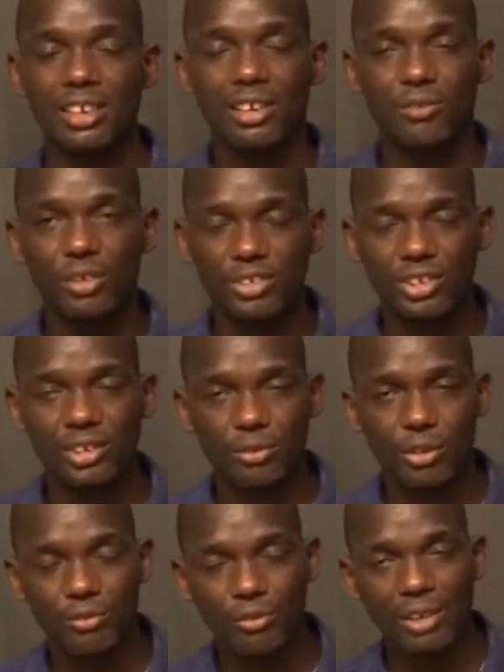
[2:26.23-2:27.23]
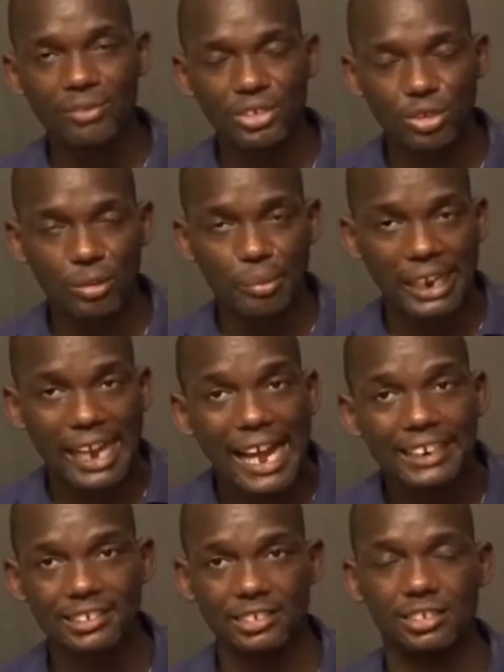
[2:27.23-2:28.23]
Physics Form 5 is called
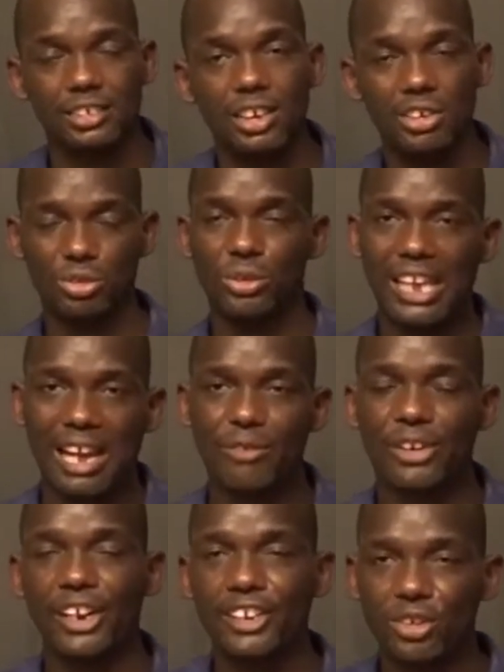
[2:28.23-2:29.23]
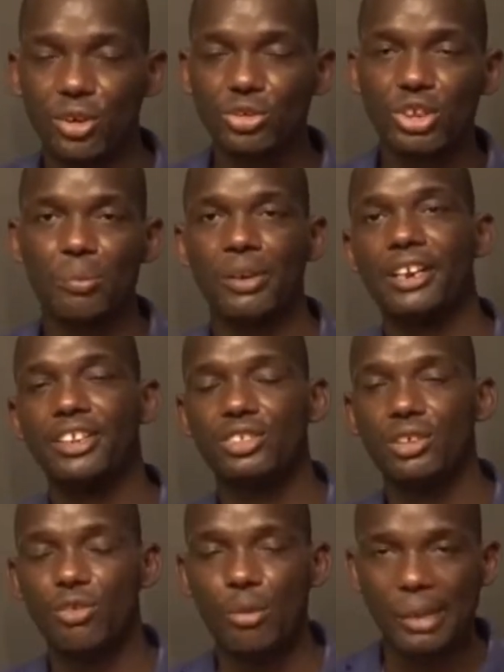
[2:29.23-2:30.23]
mechanics. So we have created also a playlist
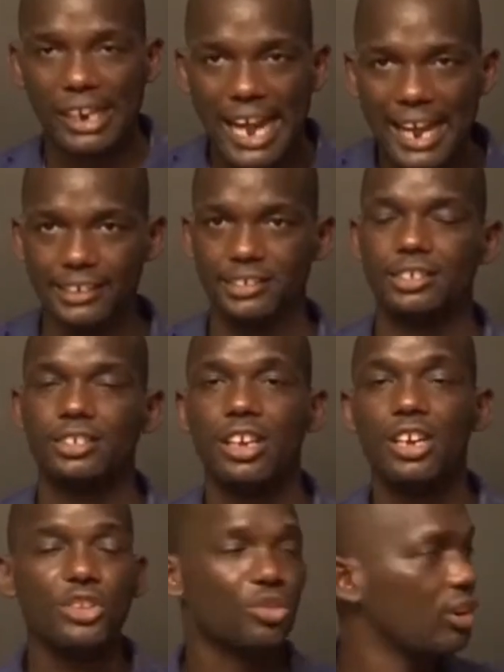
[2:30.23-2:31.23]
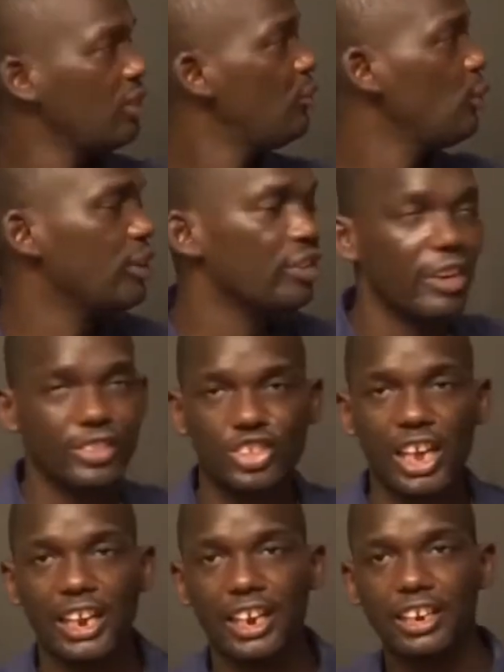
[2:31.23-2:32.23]
for mechanics. So if you're in your
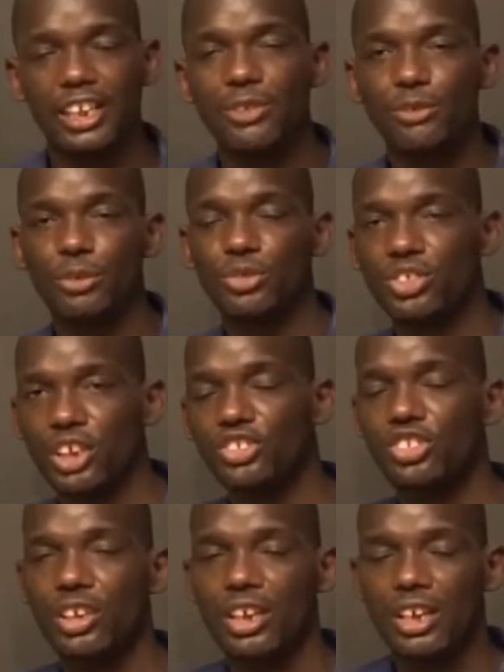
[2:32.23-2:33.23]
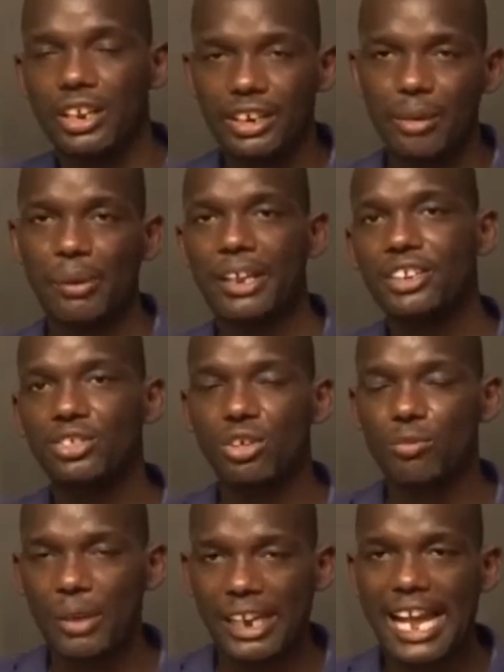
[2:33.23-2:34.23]
channel, if you search the playlist of
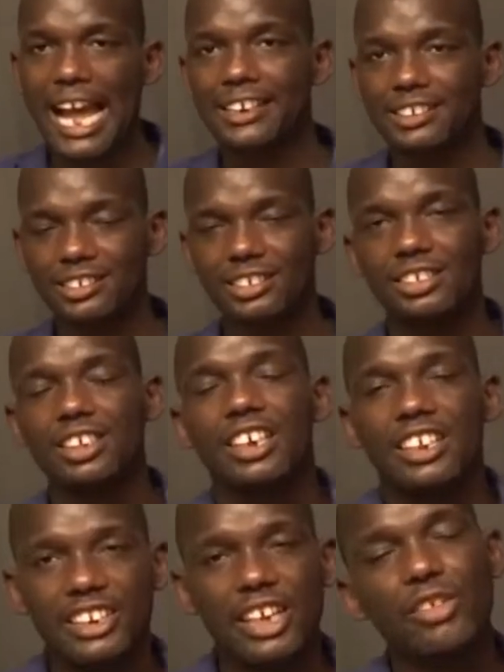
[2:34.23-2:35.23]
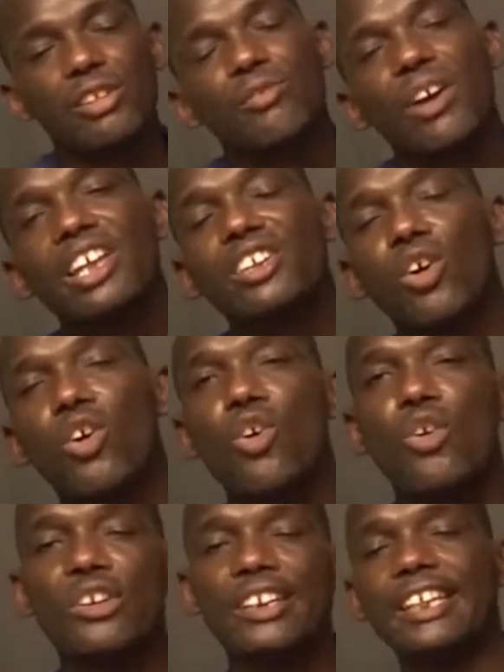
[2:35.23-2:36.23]
mechanics, then you'll find
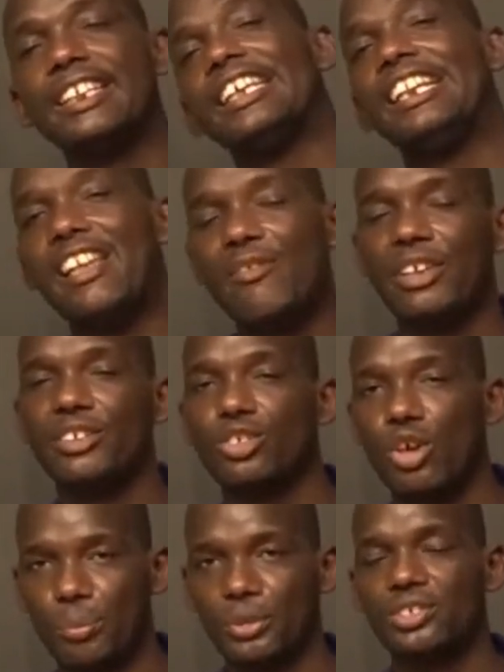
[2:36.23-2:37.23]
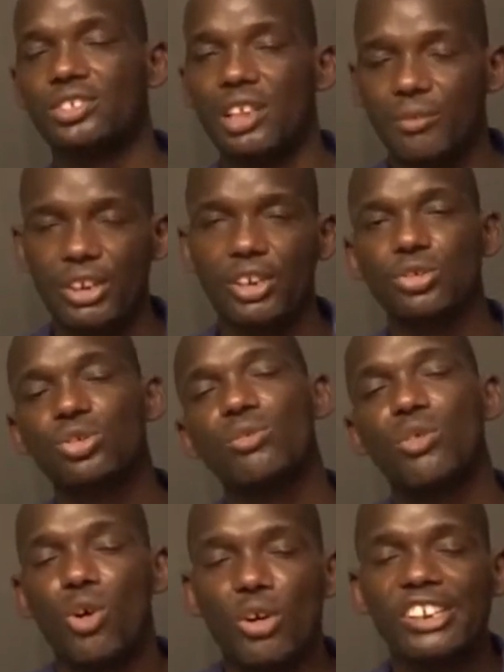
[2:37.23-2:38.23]
all the 11 topics, the videos of
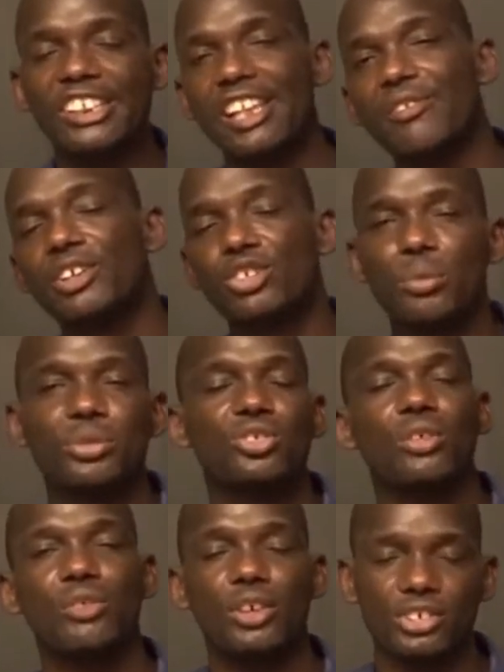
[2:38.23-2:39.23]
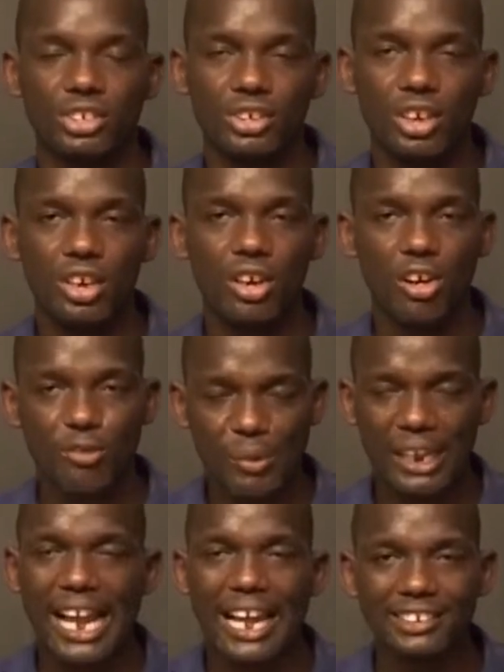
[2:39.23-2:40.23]
all 11 topics of
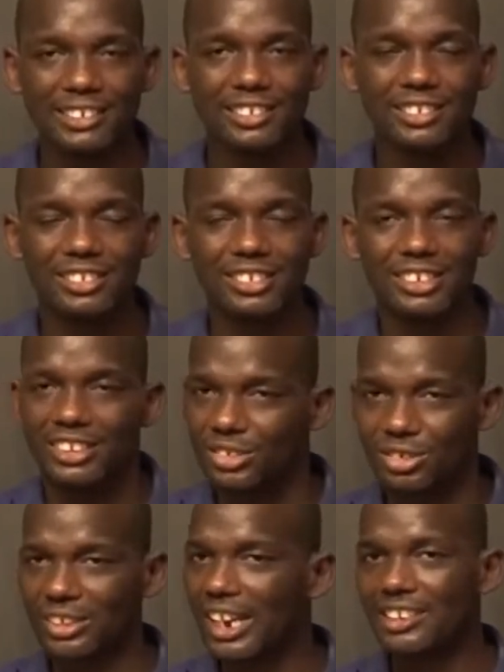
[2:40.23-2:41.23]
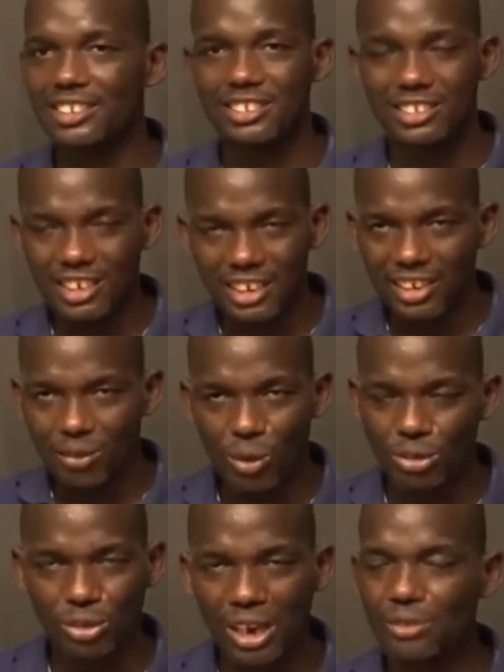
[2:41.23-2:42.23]
mechanics. So that is what
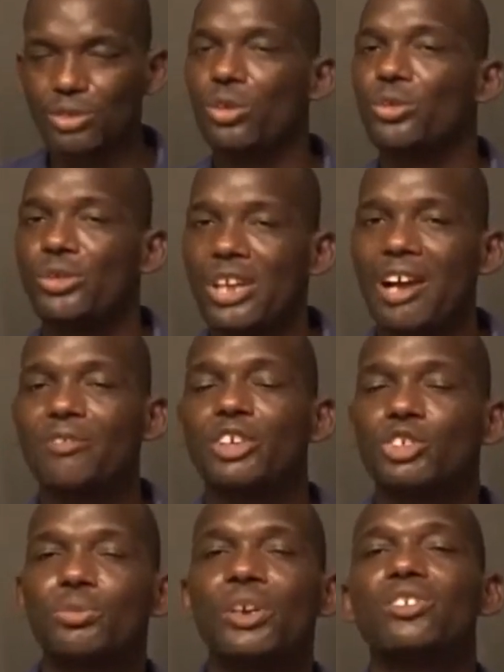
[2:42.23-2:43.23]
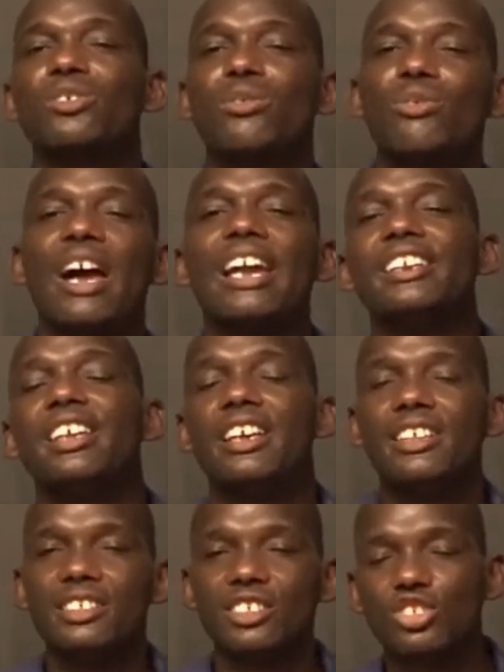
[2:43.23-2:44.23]
you have. So you have to expect to
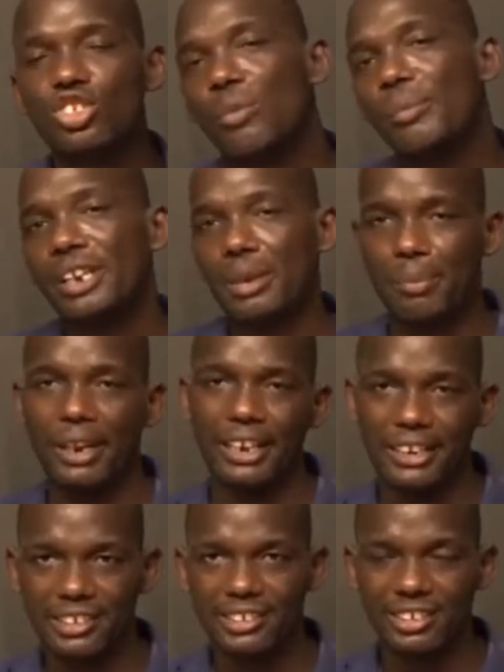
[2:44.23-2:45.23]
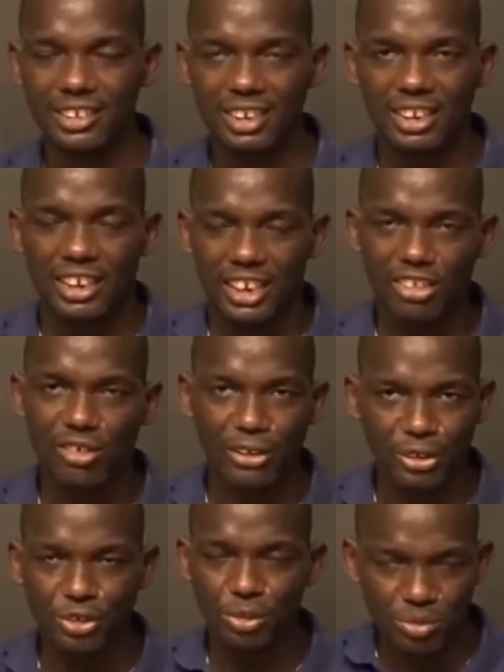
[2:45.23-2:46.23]
find so many playlists in our
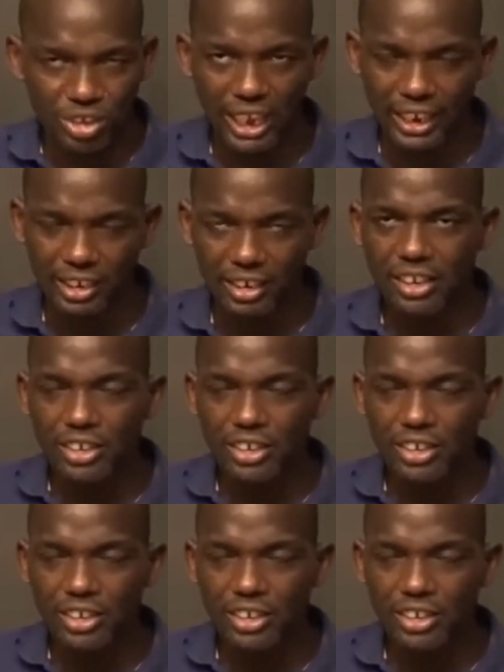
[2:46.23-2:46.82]
YouTube channel.